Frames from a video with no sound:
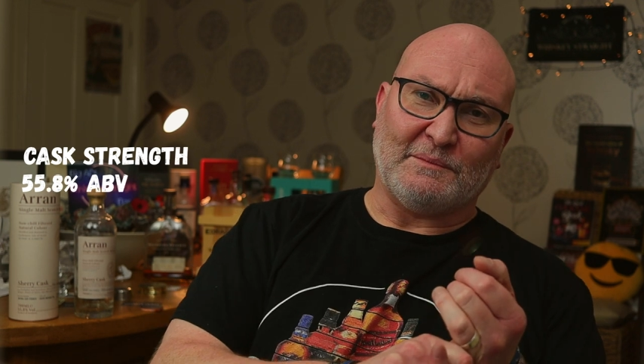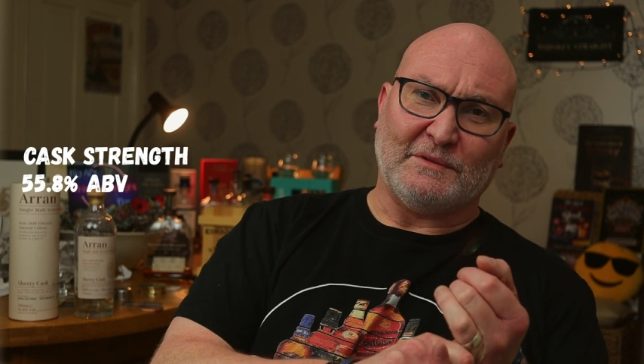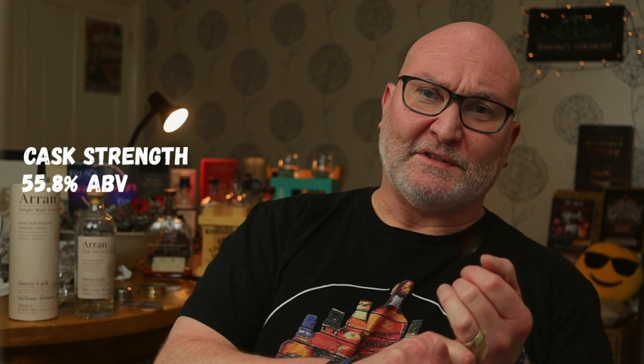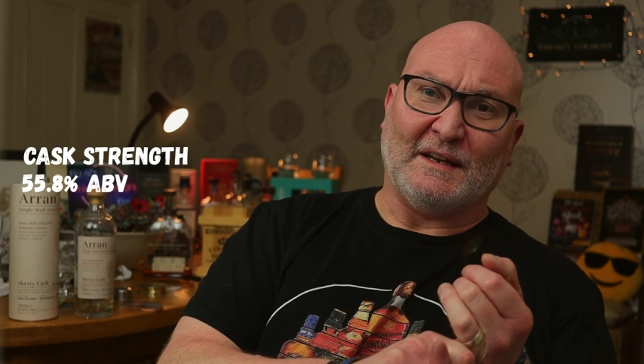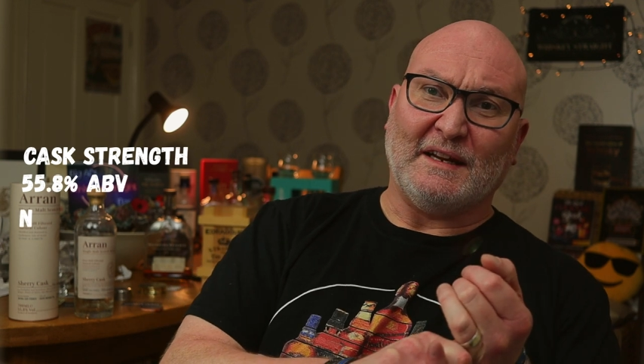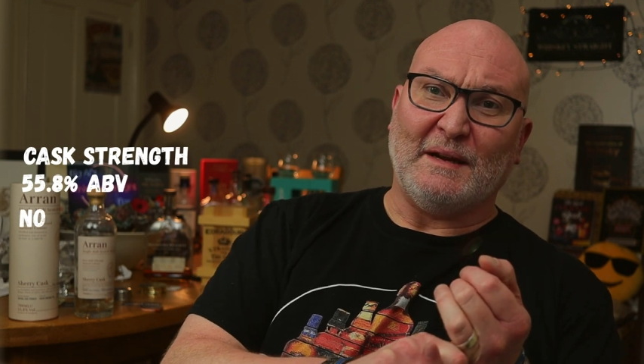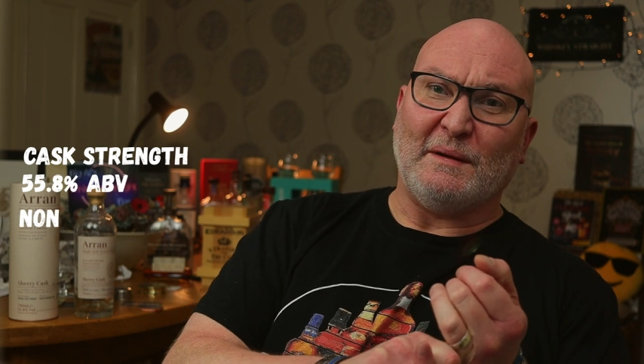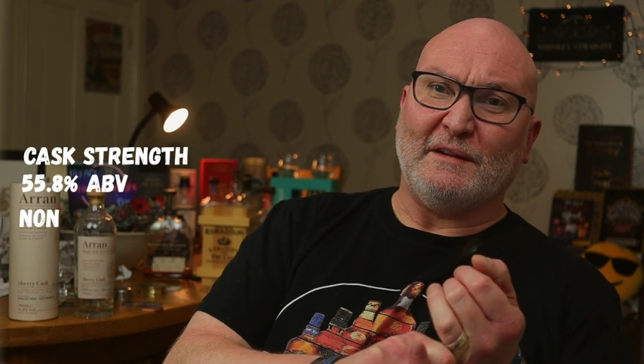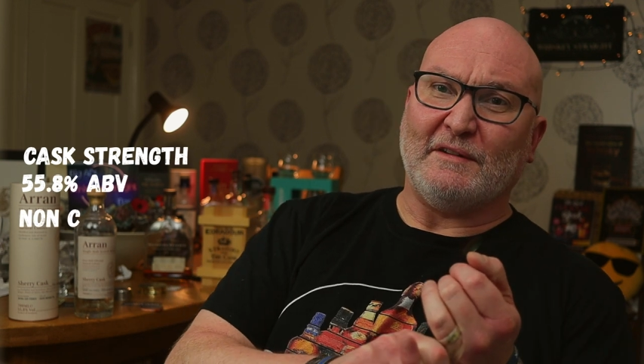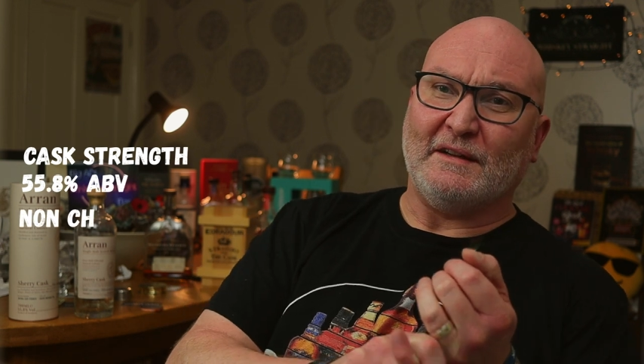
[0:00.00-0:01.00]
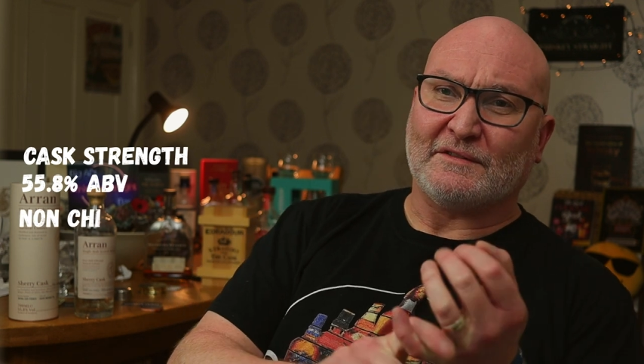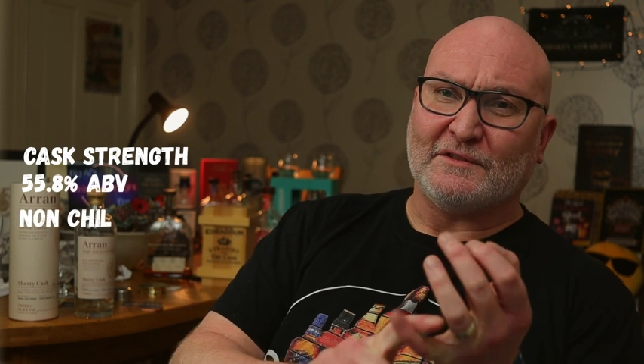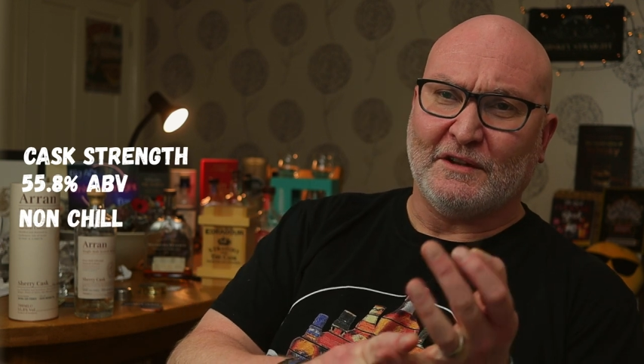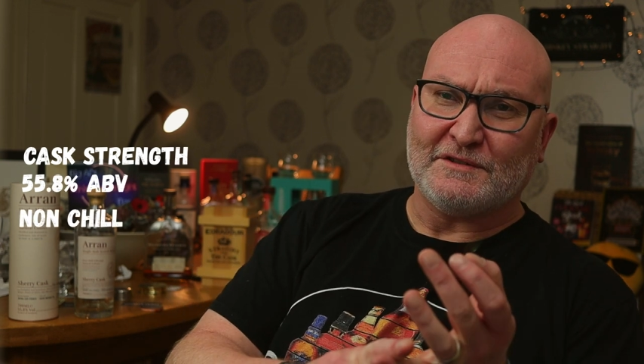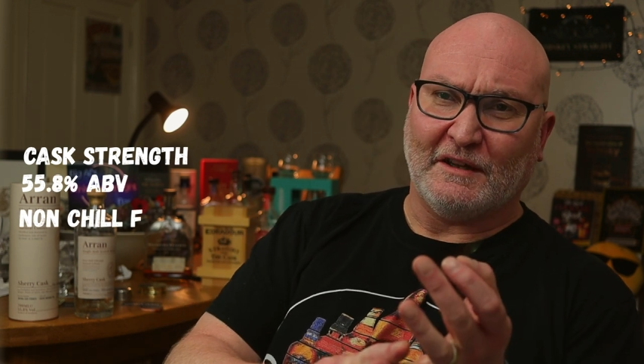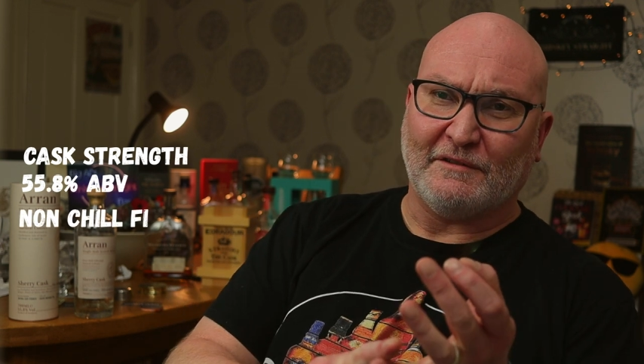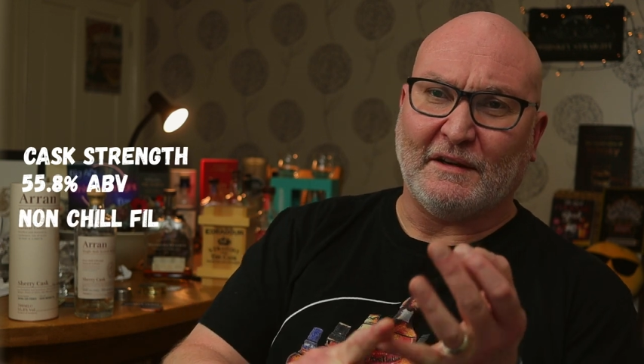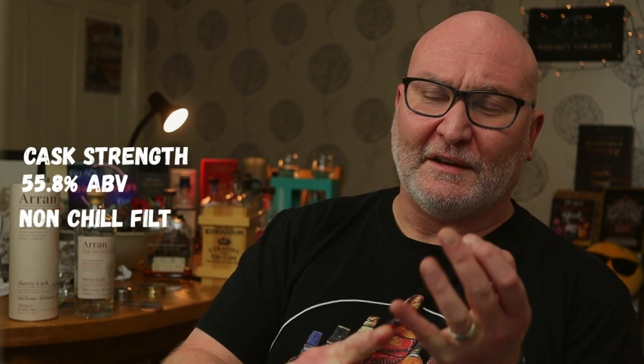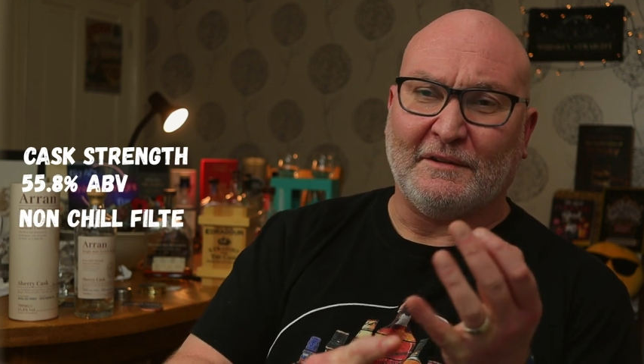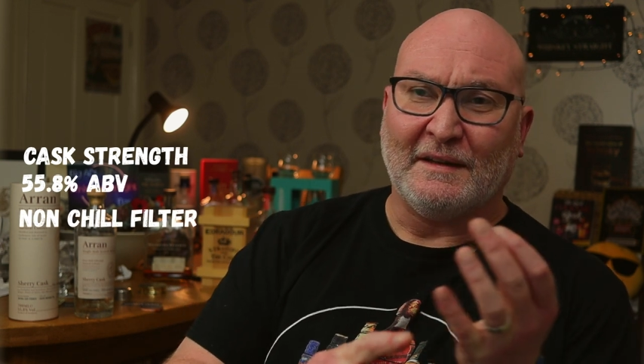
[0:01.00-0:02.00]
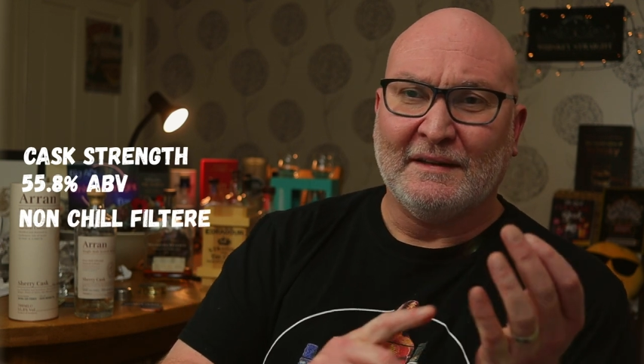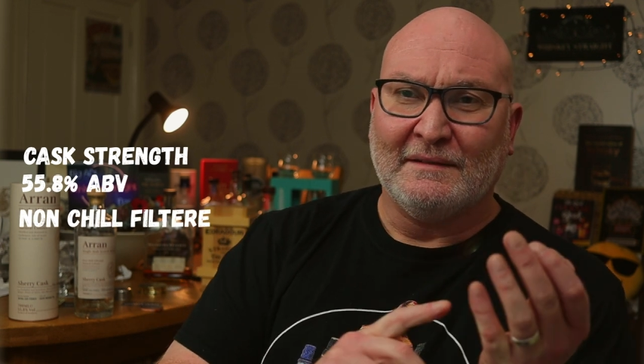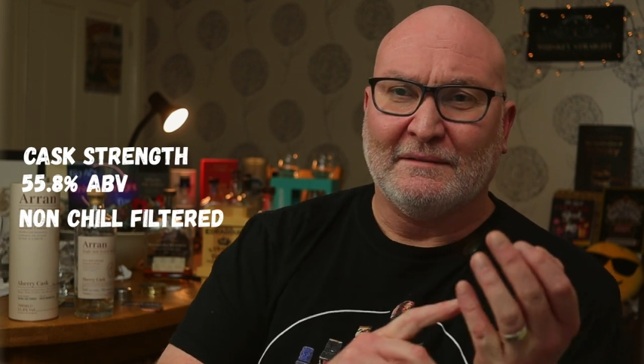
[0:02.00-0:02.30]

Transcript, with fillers: ABV. It's non-chill filtered.